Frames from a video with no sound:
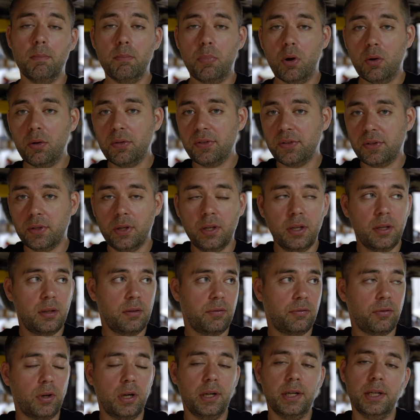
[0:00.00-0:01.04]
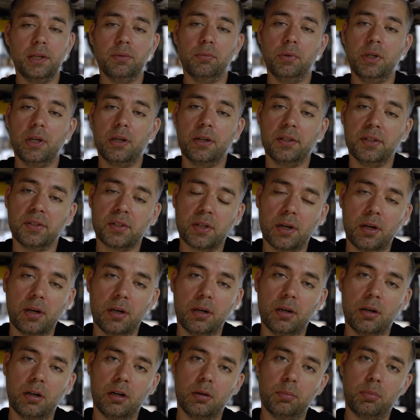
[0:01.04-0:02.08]
on both front and rear of this
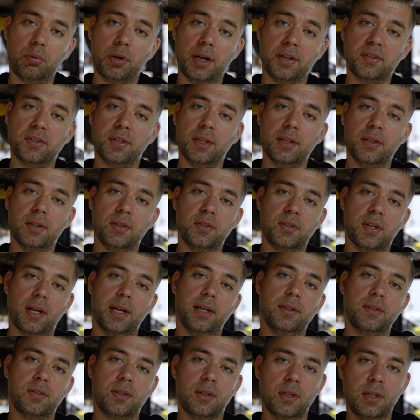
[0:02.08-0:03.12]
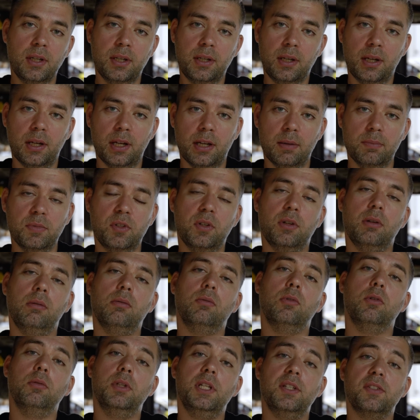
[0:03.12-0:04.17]
car are pressed-in designs, so you
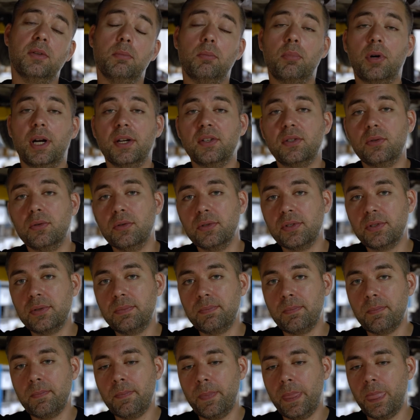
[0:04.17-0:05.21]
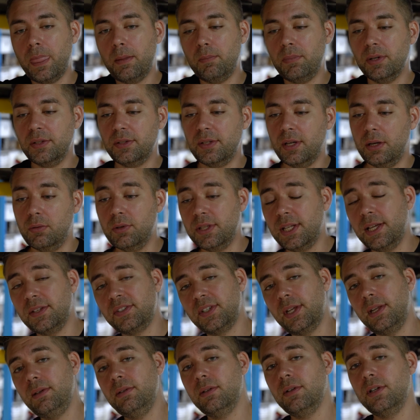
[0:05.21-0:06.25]
will need some press tools. But with that
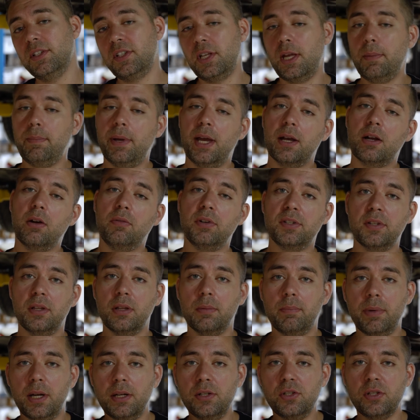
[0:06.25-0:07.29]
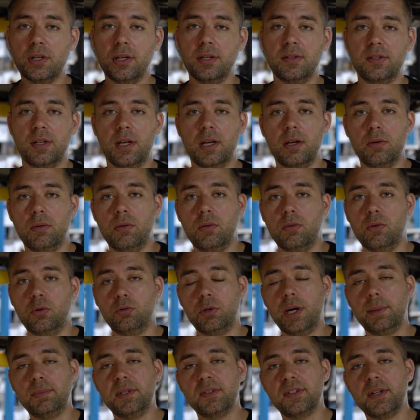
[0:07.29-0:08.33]
said, let's head back over to the bench and we'll
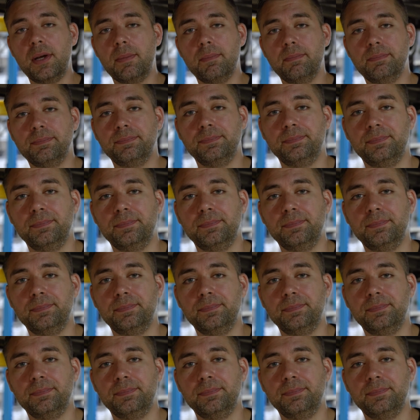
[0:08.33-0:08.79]
wrap this up.